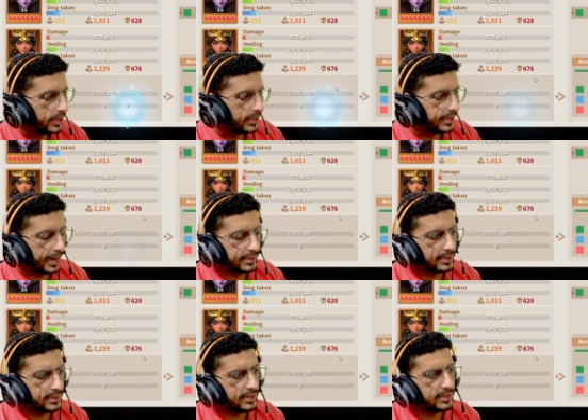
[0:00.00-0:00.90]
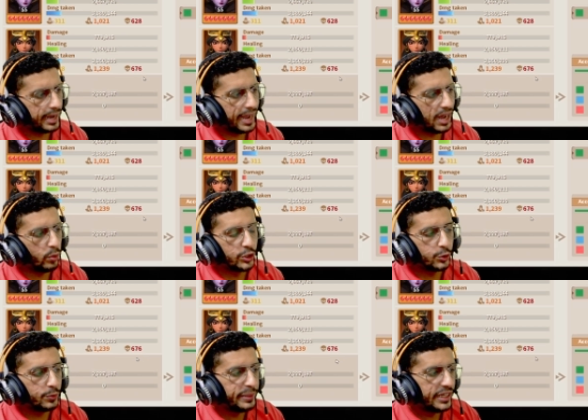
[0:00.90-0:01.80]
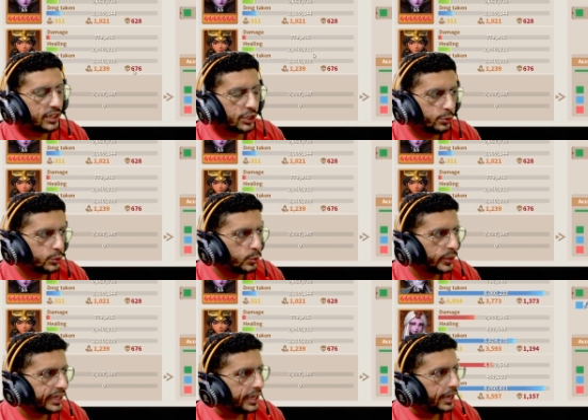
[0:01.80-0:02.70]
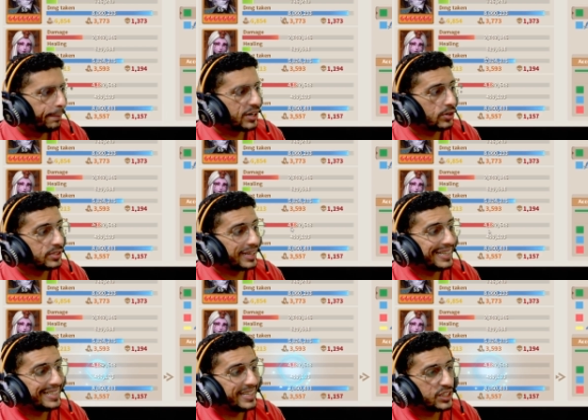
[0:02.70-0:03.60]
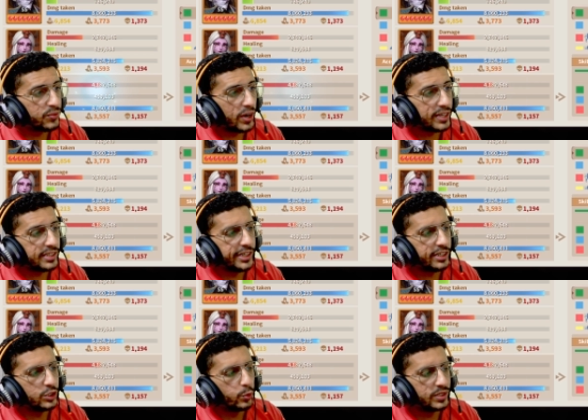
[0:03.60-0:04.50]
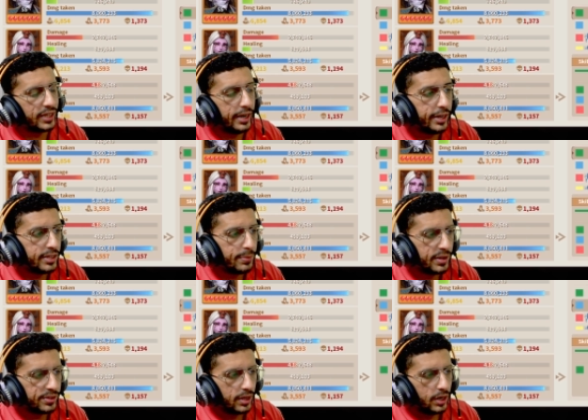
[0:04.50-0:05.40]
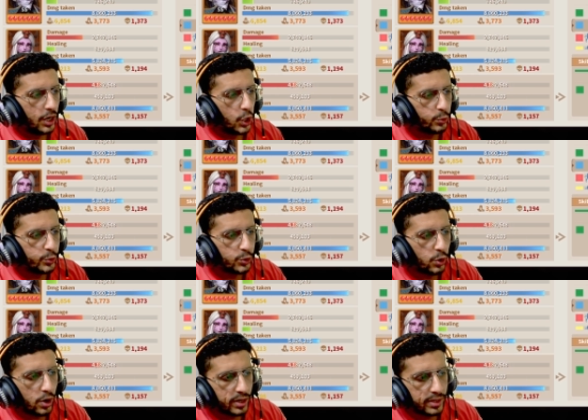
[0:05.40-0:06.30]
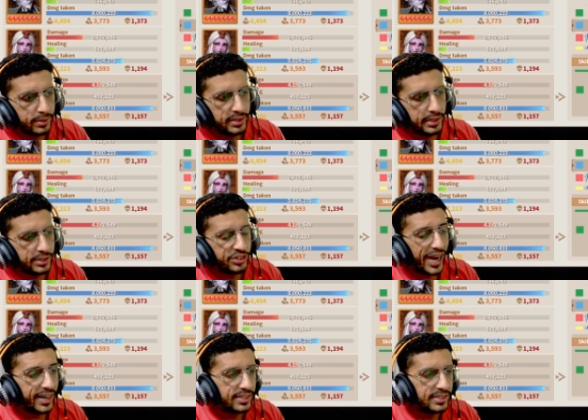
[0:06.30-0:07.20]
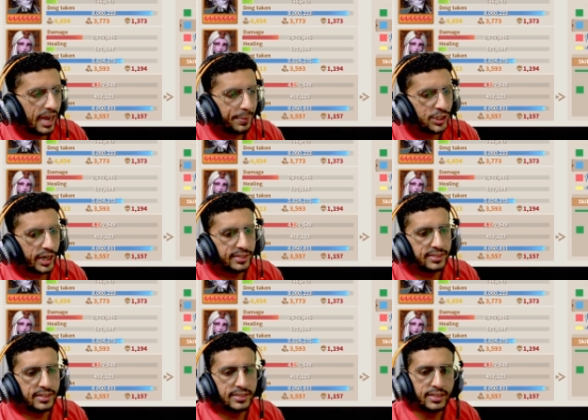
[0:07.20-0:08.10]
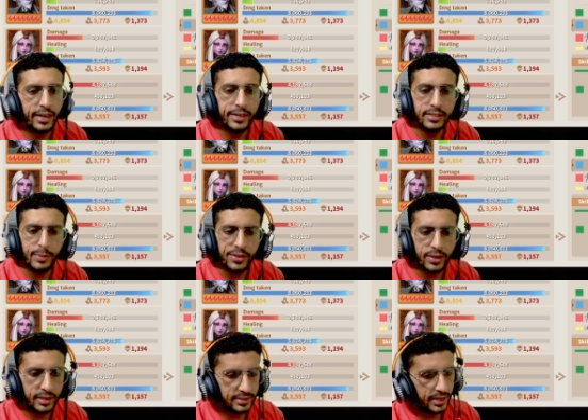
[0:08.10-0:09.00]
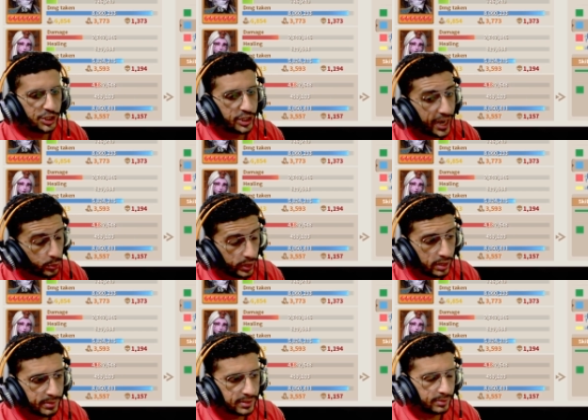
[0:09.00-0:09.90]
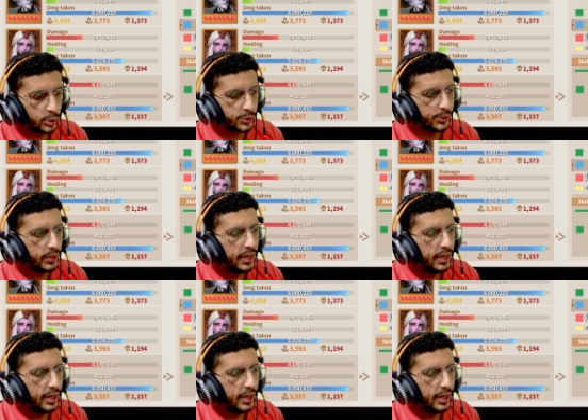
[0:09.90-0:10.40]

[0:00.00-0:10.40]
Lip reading: Yeah, this is how it should be usually, because in this fight here it was Elizabeth who took the dragon's damage, and since Elizabeth is a shadow element immortal,